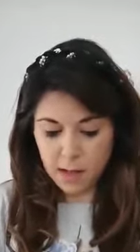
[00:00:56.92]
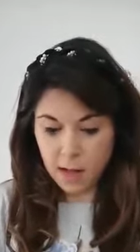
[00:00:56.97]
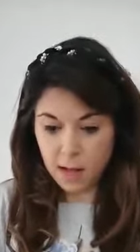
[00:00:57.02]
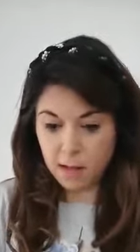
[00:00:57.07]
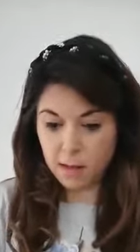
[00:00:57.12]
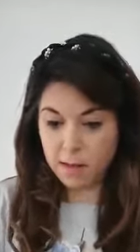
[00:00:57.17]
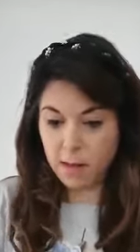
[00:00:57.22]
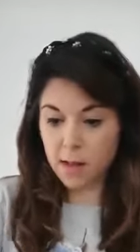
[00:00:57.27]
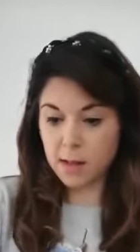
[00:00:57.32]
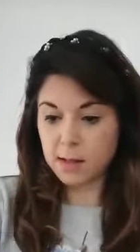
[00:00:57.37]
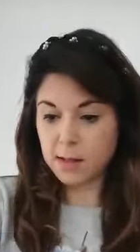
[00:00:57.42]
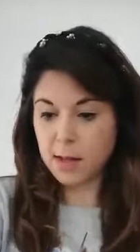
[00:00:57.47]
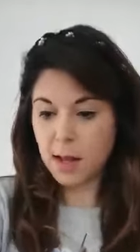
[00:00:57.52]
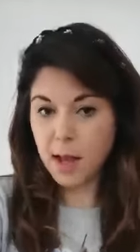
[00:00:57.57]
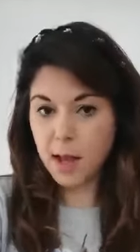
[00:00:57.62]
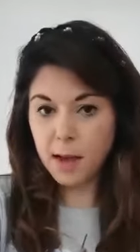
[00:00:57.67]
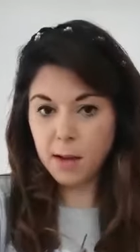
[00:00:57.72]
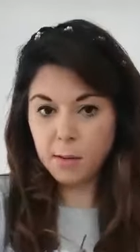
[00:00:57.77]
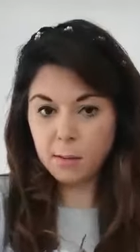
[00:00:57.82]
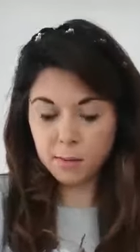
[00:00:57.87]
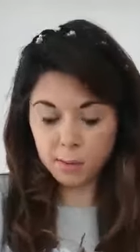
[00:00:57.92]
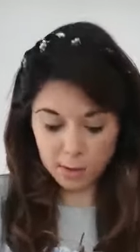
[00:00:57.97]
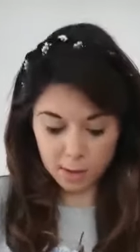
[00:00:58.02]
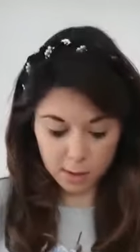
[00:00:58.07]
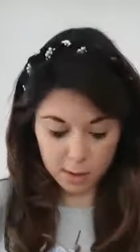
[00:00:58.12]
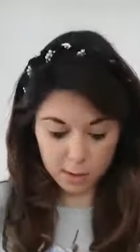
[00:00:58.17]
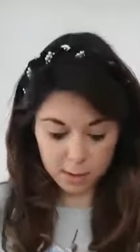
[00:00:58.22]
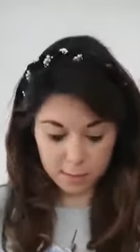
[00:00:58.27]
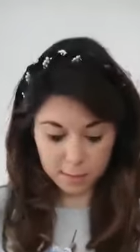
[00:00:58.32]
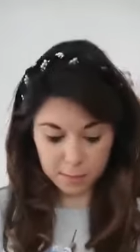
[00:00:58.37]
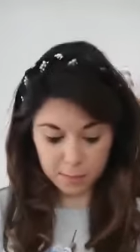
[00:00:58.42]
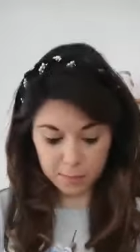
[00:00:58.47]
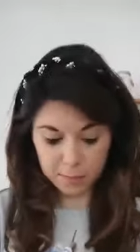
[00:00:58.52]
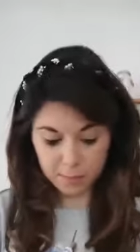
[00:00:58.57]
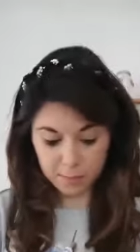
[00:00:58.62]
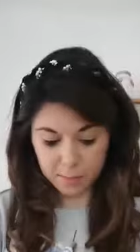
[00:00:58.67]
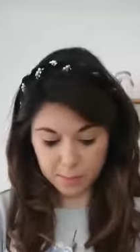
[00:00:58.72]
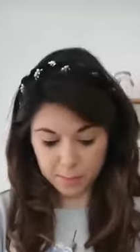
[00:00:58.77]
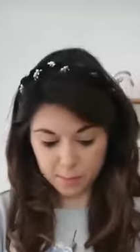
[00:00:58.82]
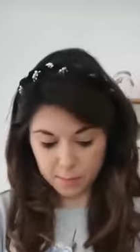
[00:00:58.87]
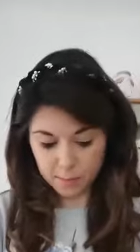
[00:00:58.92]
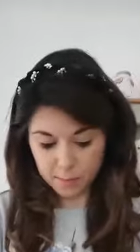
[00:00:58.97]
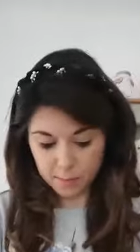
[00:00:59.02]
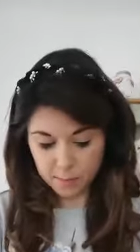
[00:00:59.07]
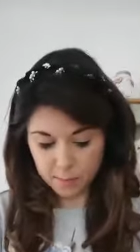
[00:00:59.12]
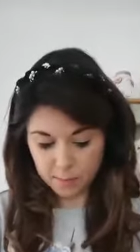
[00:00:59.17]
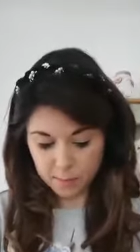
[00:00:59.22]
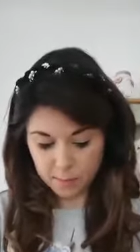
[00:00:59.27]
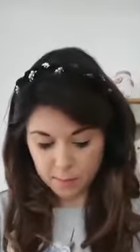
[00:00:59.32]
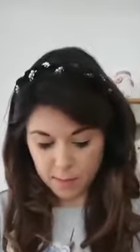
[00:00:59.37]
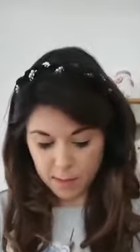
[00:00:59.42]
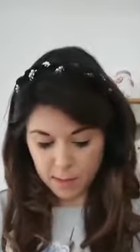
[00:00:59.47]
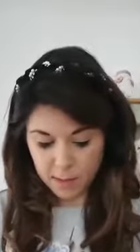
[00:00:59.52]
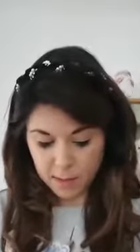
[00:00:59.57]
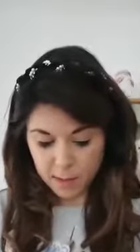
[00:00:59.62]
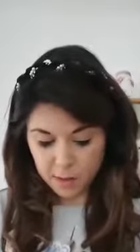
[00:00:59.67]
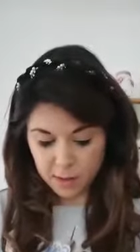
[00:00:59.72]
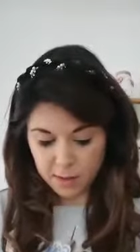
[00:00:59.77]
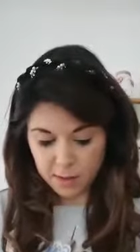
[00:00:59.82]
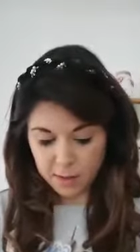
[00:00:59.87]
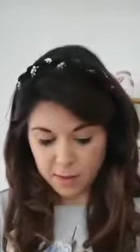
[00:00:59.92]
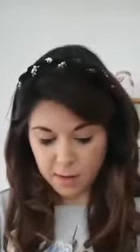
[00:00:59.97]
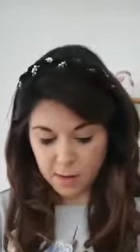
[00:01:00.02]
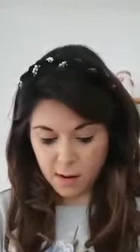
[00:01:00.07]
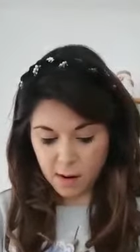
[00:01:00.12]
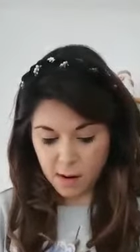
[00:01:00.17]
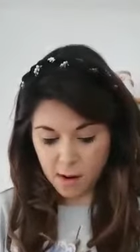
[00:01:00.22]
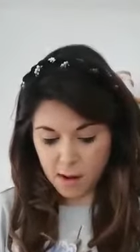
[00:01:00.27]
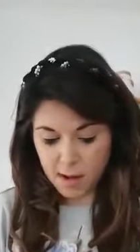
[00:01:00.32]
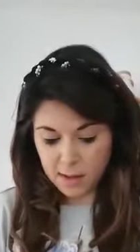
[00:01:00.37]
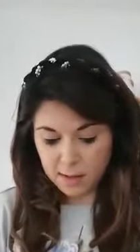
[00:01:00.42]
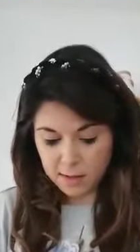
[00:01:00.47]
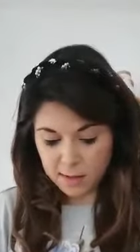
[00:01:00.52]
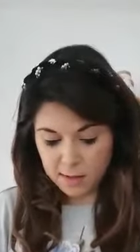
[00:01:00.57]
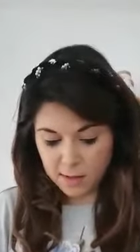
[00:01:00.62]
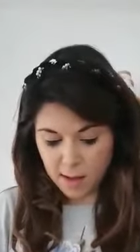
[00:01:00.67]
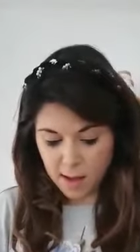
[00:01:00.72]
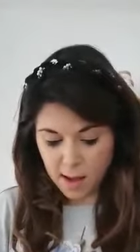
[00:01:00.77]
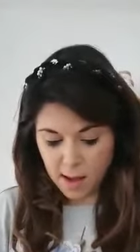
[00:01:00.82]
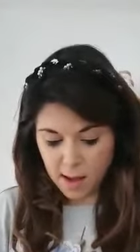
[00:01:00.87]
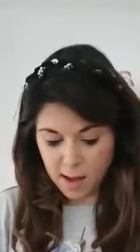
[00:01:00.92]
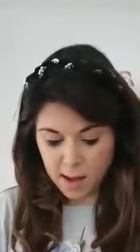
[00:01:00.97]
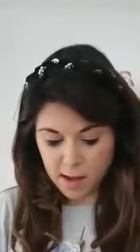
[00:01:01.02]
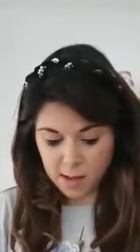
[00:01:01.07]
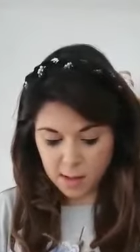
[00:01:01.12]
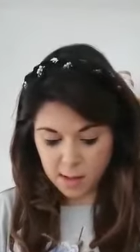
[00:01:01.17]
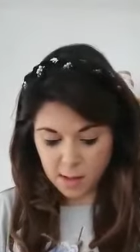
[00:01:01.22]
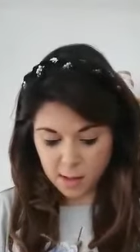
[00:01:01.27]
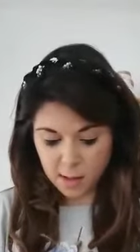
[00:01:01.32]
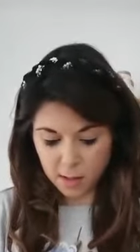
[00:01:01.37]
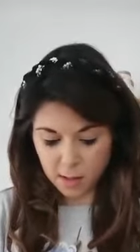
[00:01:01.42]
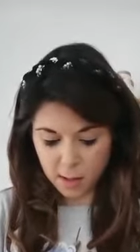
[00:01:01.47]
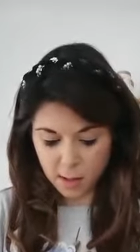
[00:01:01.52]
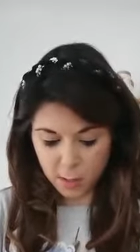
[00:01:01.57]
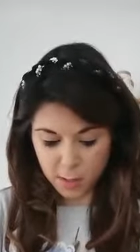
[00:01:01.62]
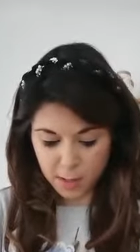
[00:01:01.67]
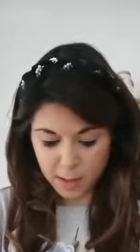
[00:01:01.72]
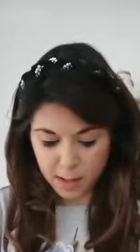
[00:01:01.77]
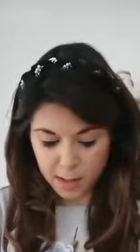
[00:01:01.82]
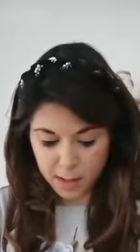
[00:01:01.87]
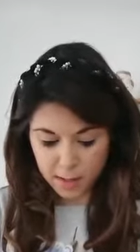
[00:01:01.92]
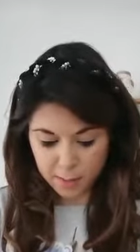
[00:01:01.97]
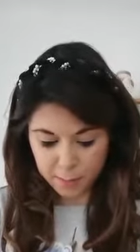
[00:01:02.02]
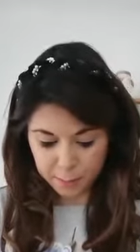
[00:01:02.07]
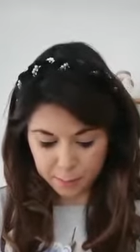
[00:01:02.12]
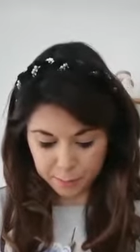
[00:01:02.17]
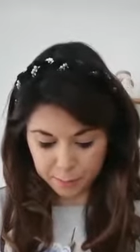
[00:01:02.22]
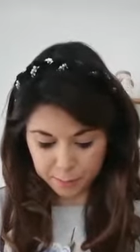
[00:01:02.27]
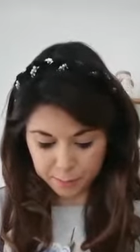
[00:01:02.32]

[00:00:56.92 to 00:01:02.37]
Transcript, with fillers: take that out, which is nice and gooey.